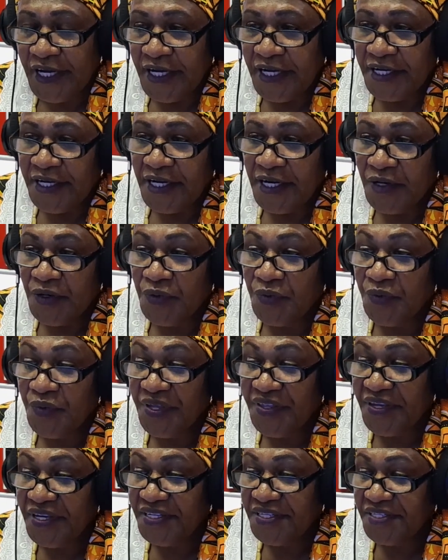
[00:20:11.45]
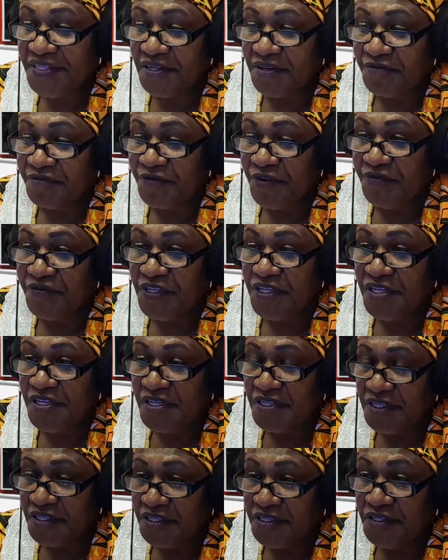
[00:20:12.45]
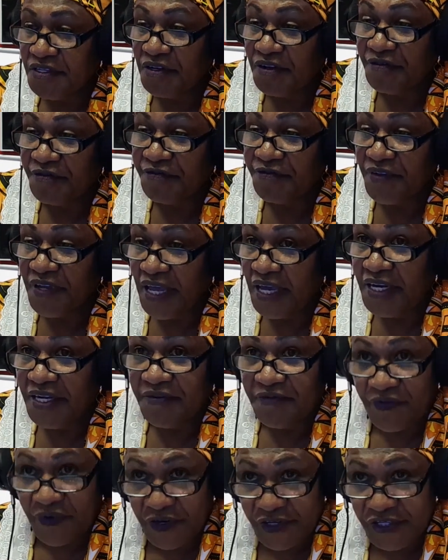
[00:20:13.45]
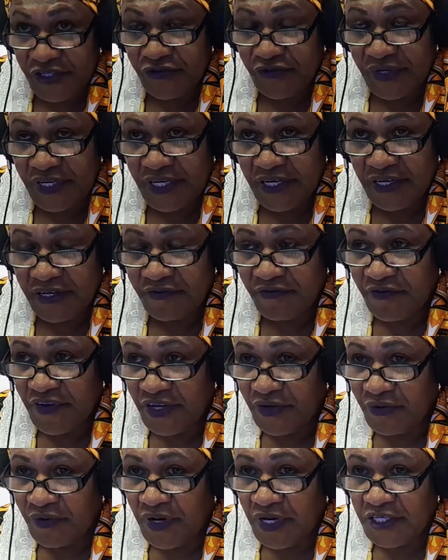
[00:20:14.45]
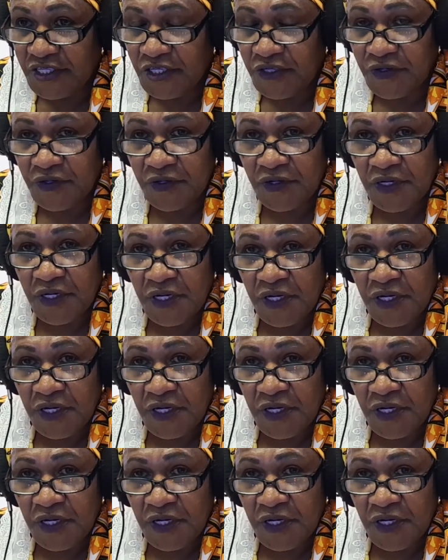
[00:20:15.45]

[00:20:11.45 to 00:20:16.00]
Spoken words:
Now, with this 50 years of anniversary in Vanuatu,